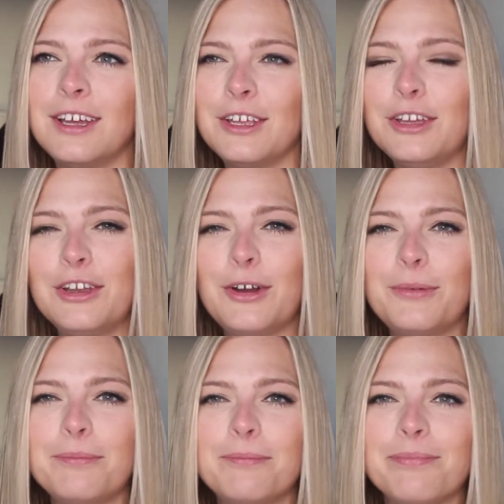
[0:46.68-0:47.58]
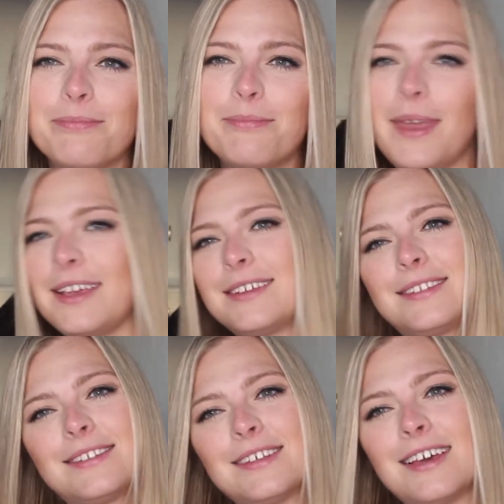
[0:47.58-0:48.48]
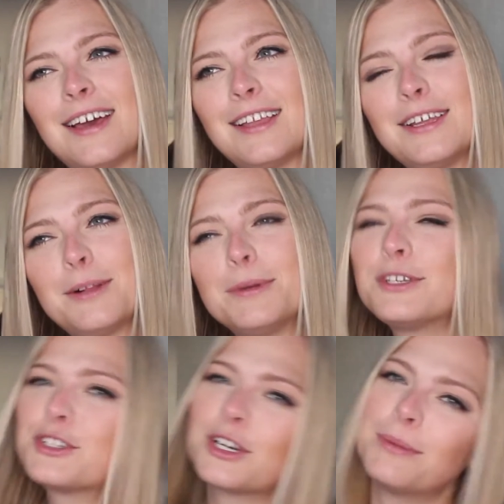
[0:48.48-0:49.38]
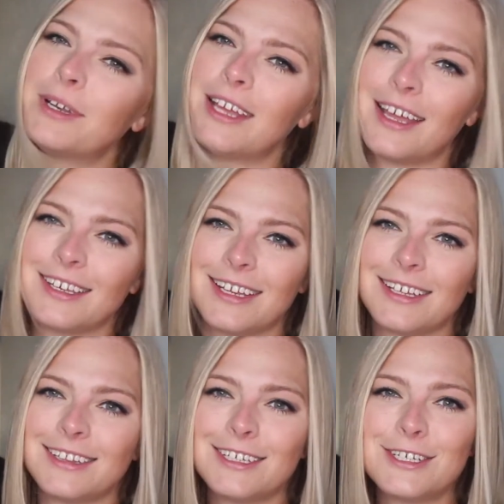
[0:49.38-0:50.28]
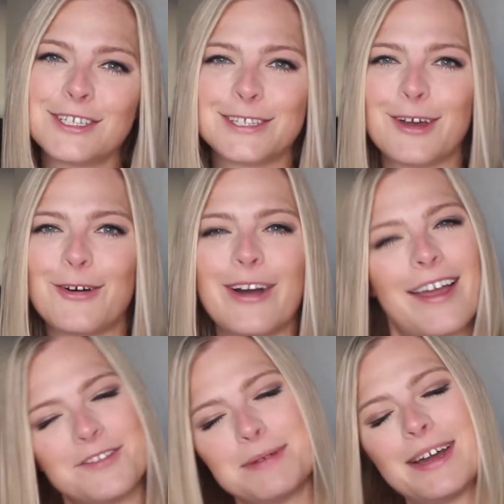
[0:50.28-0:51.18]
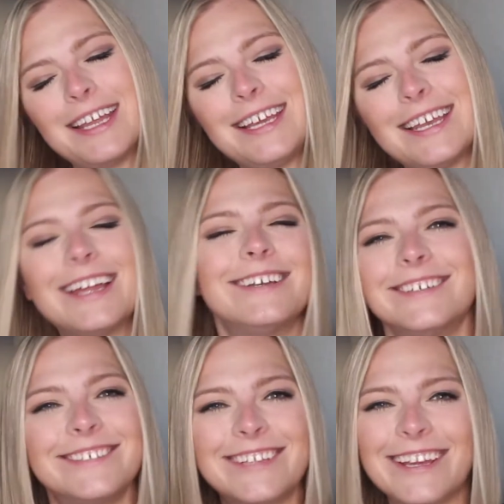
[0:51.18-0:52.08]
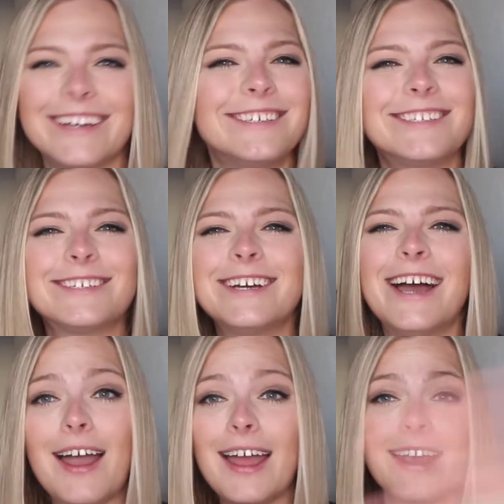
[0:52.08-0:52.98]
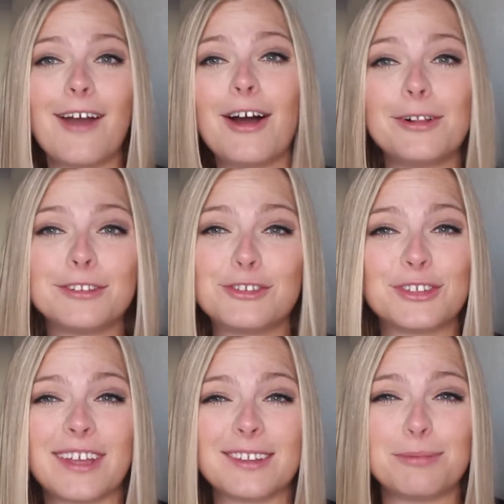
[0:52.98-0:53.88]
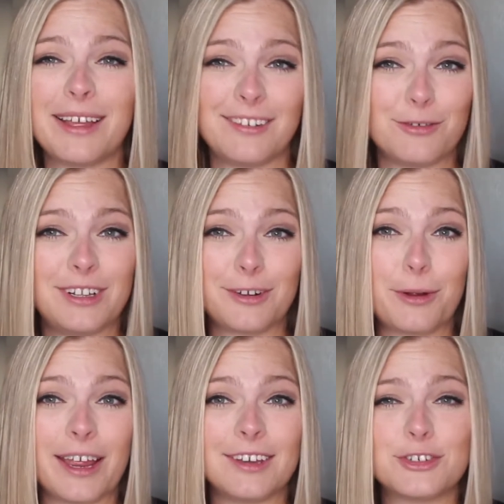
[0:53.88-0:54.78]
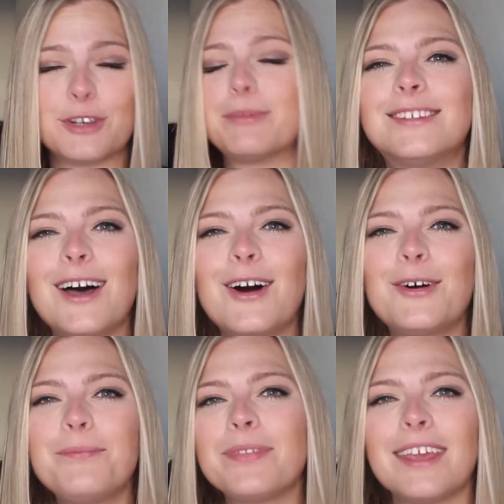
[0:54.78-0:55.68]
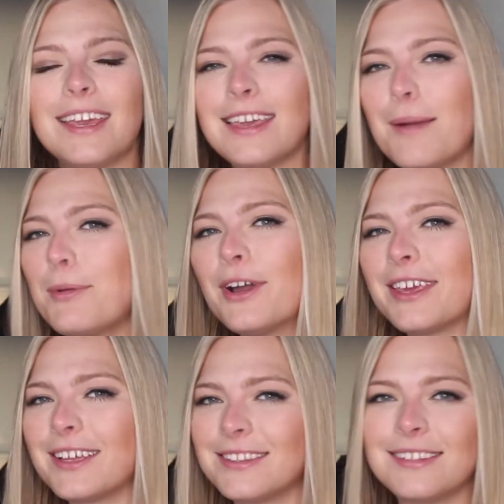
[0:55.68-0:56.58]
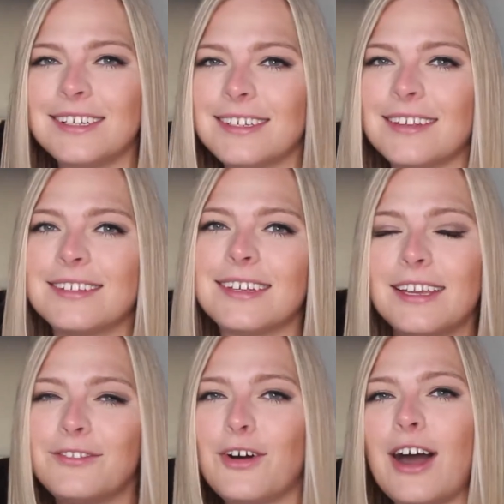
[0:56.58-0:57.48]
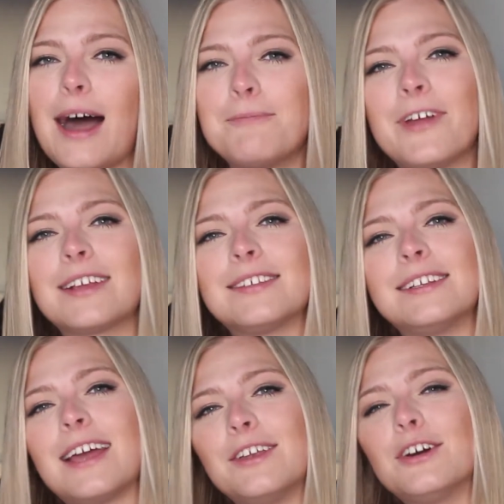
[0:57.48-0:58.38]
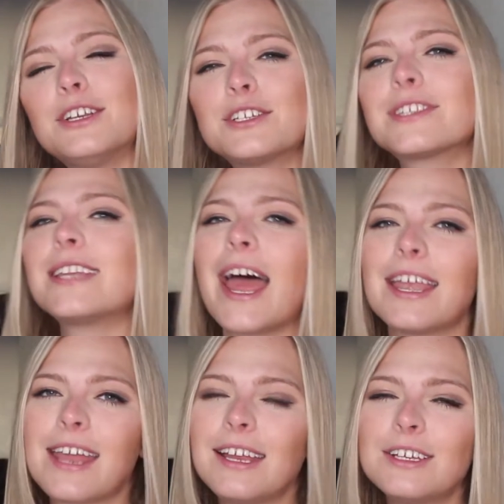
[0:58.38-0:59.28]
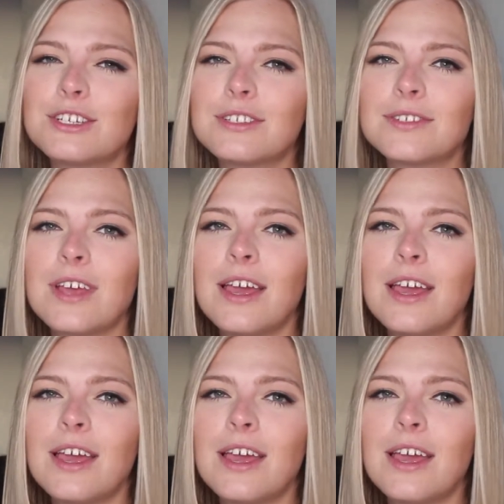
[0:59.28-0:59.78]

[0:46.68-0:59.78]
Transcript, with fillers: you know mix a little bit German and English so everybody can understand and now I'll just explain real quick in German so Ich habe euch erzählt, dass ich jede Woche abwechselnd ein deutsches und ein englisches